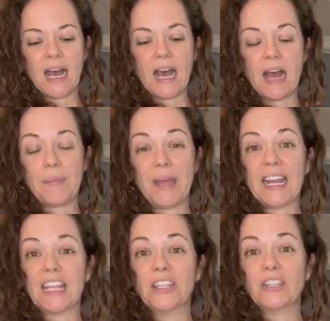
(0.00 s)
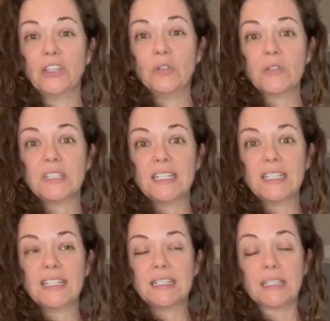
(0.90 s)
Um, and I used
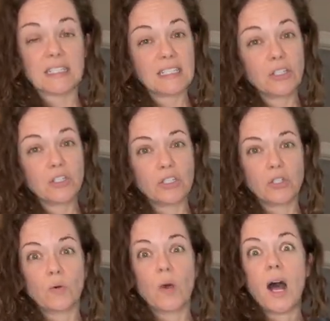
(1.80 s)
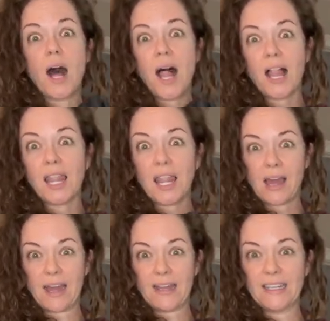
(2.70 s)
it and still do a
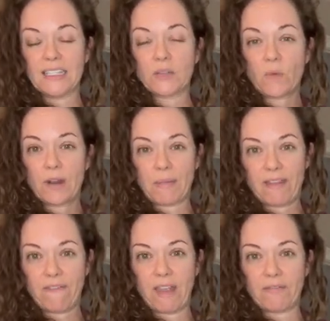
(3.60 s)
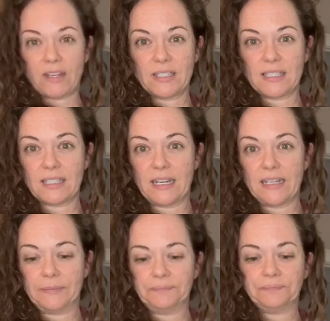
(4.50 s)
lot. It's one of my favorites.
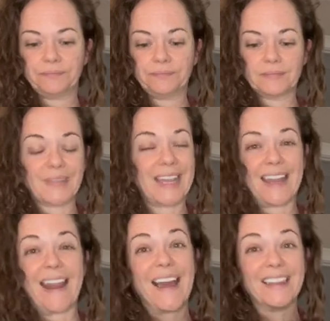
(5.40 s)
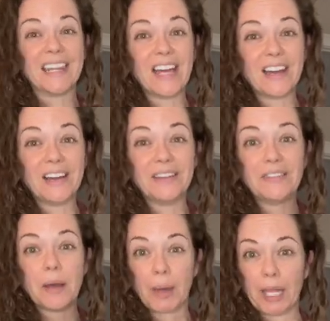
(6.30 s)
Um, again, I love
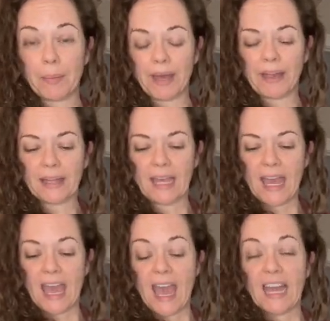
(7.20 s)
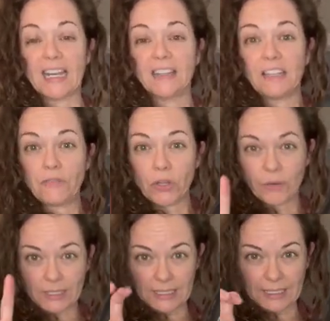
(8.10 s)
a bucket bag. And even though
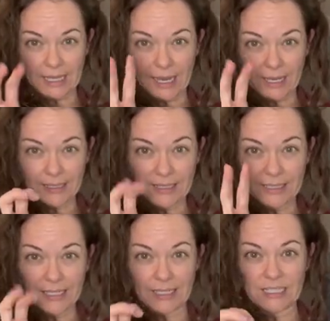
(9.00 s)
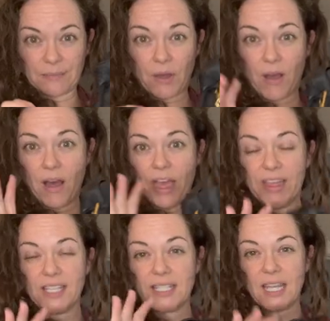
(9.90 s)
it's like listed as small,
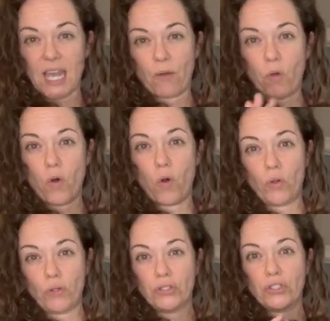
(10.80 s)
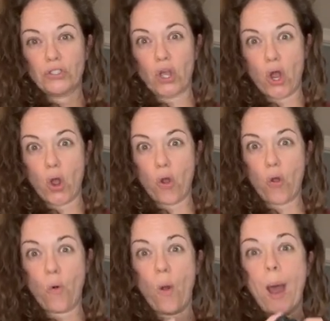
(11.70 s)
this thing will hold
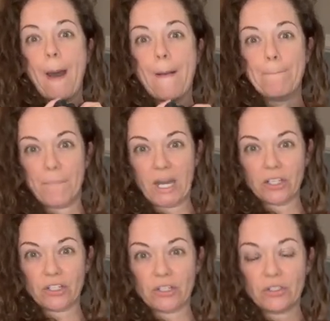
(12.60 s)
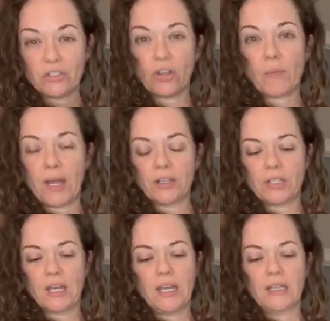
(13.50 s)
so much, so much.
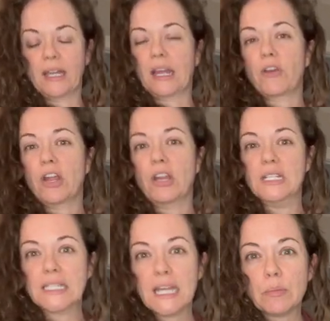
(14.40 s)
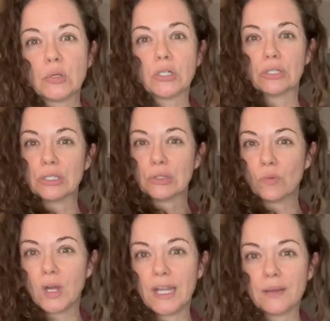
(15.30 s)
Like I'll carry diapers and
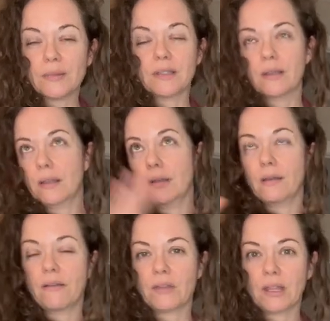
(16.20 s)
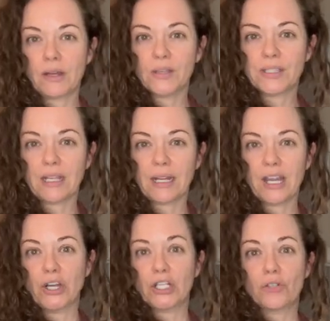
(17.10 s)
wipes and then everything else that I
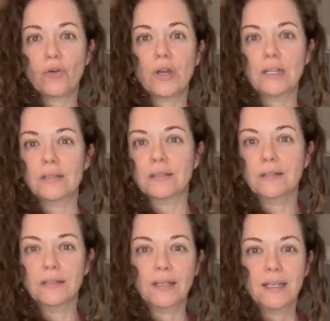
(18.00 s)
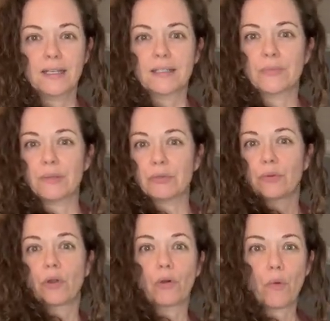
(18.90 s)
carry, toys and sometimes I will
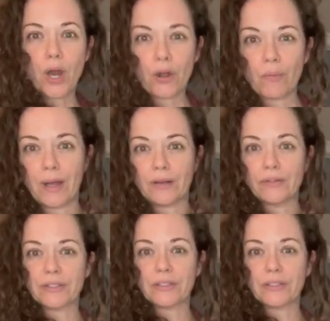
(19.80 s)
throw water bottles